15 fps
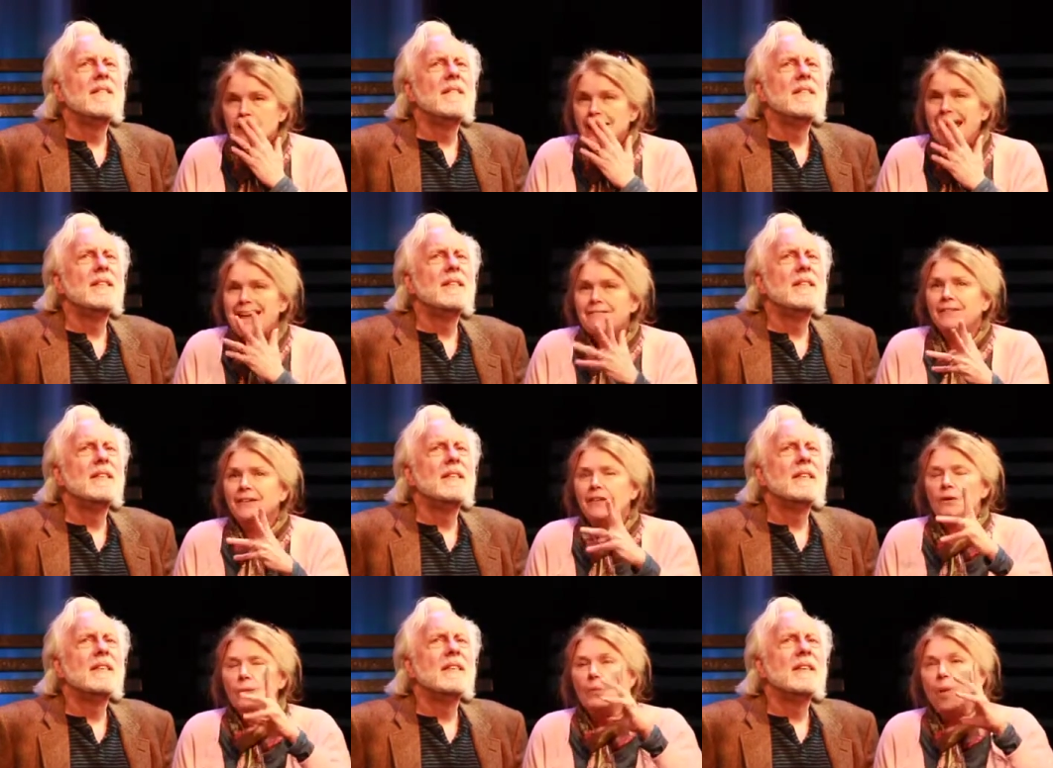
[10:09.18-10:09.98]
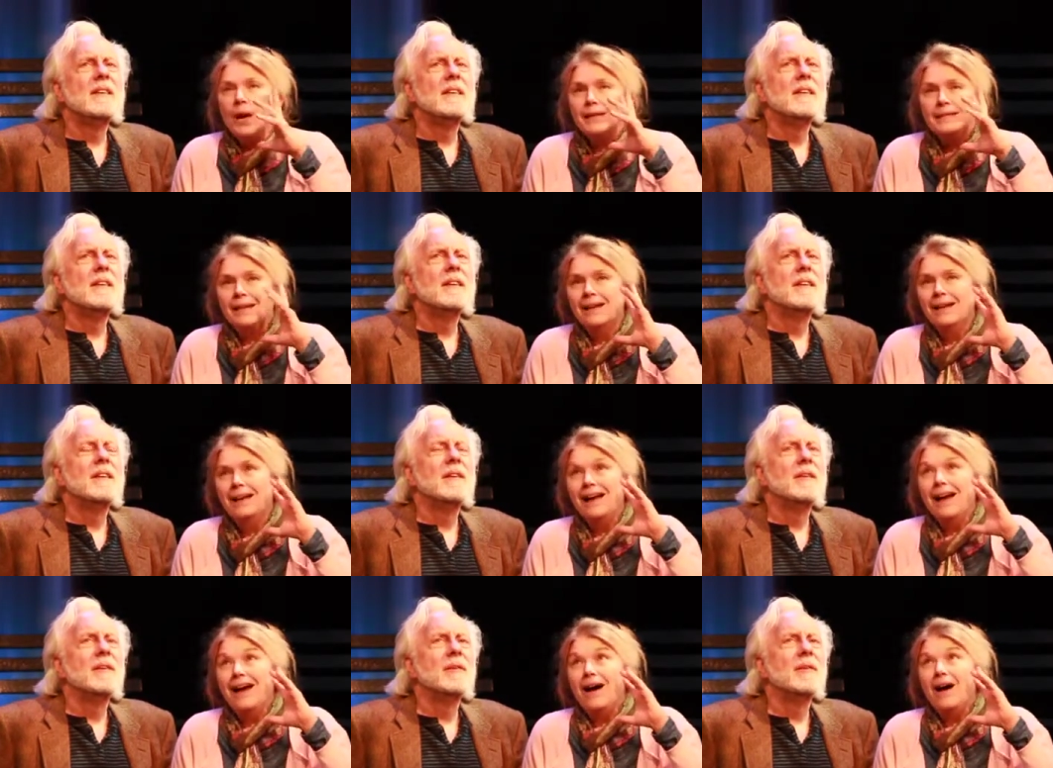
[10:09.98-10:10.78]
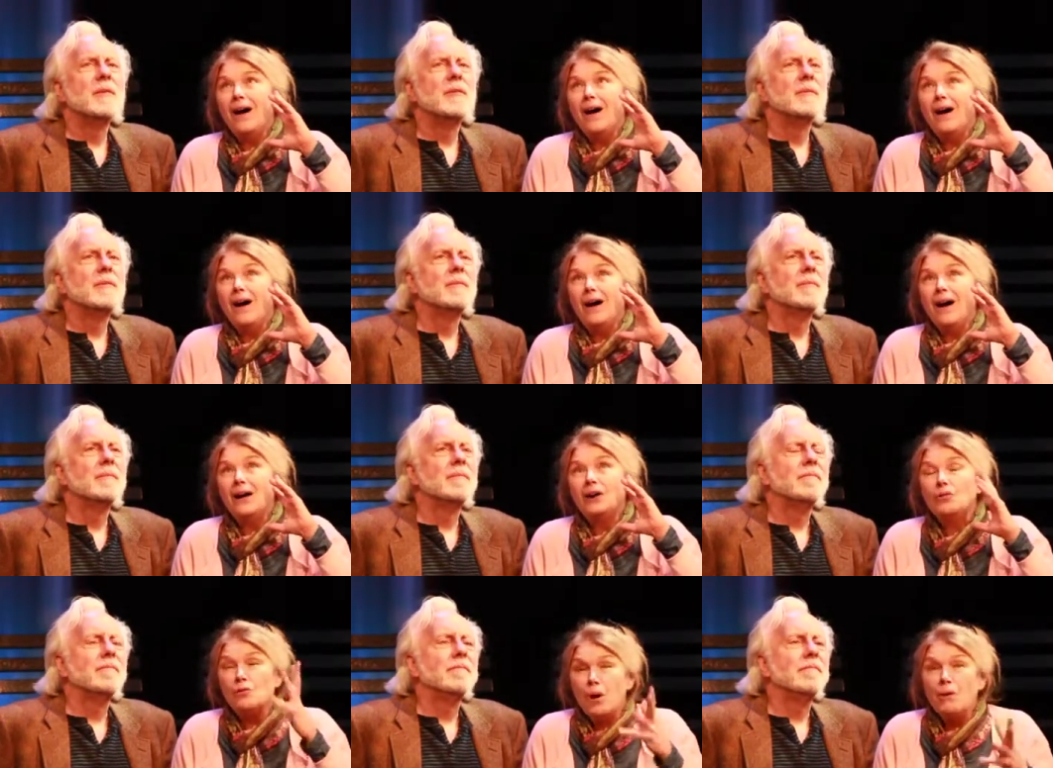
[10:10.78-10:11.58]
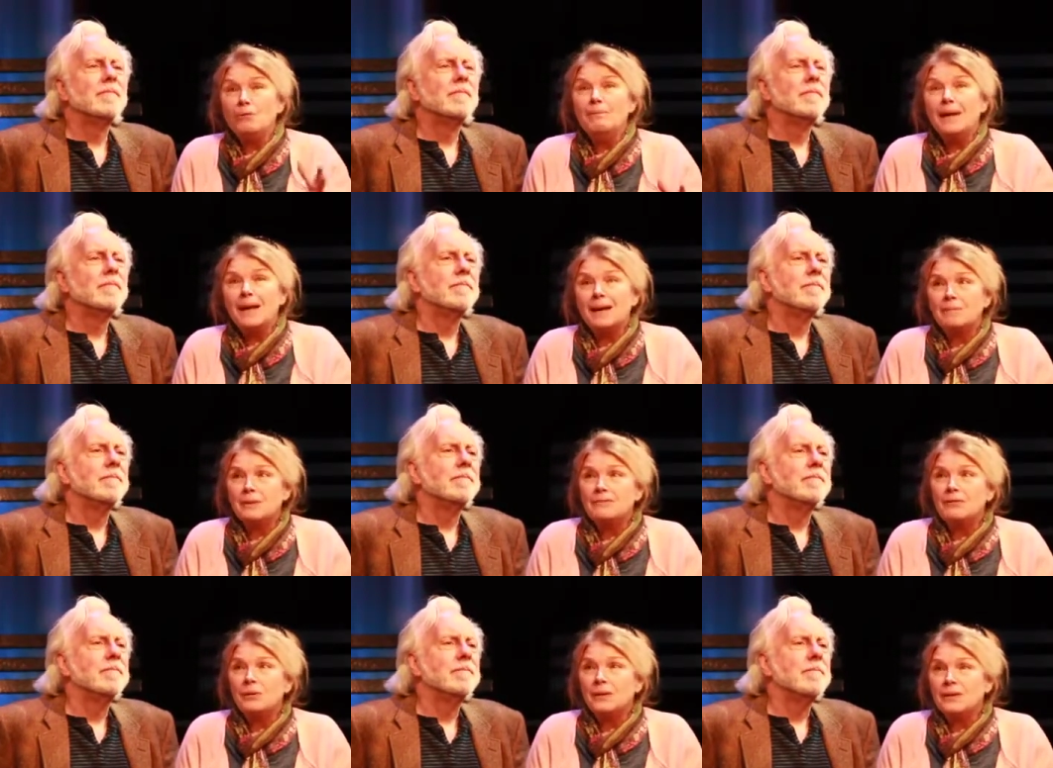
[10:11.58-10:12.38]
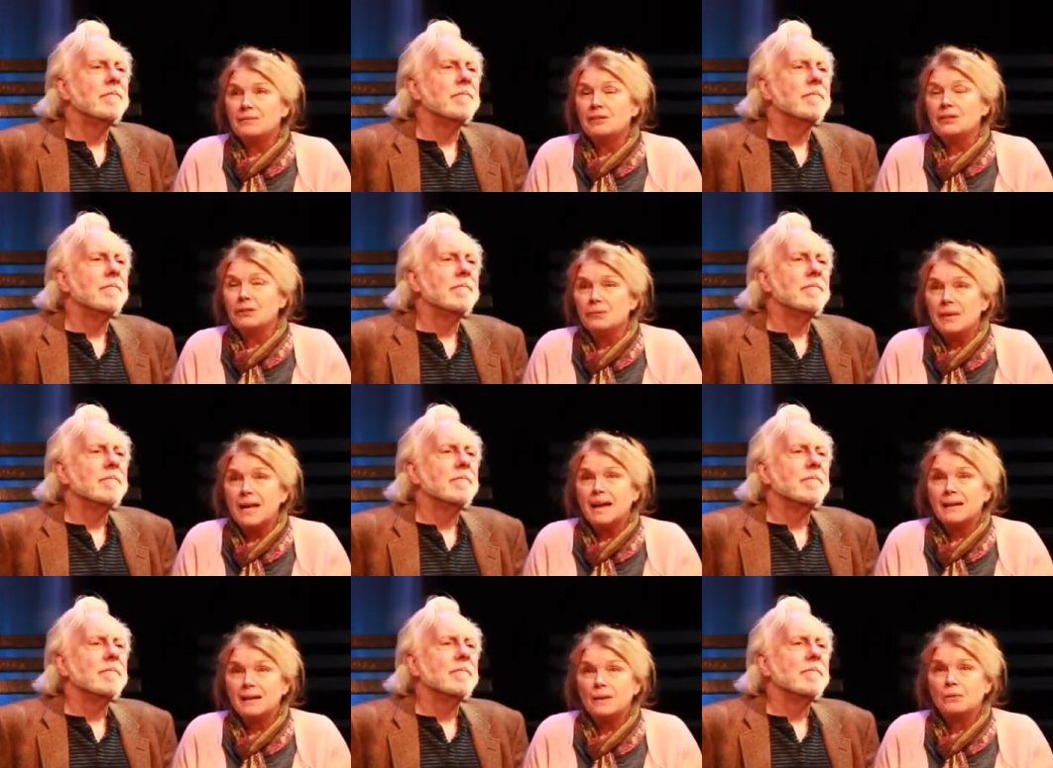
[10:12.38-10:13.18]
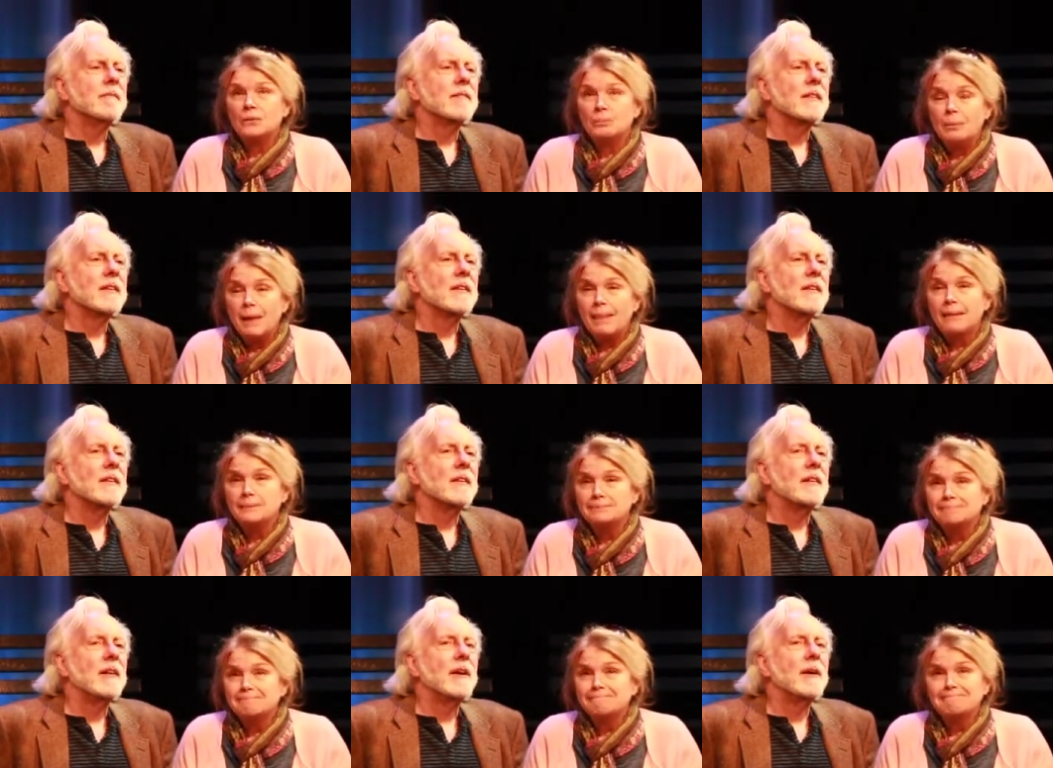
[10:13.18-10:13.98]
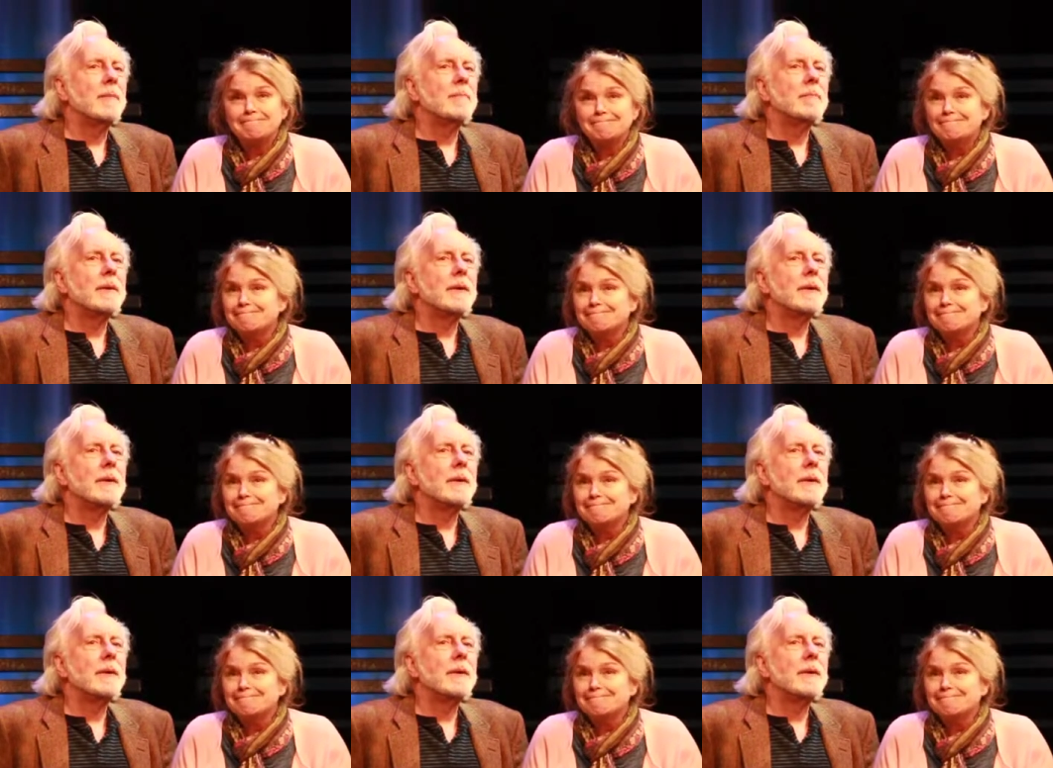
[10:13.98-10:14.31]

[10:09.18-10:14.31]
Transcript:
Speaker 1: David was a grown man before he even knew he had an older brother. Yep.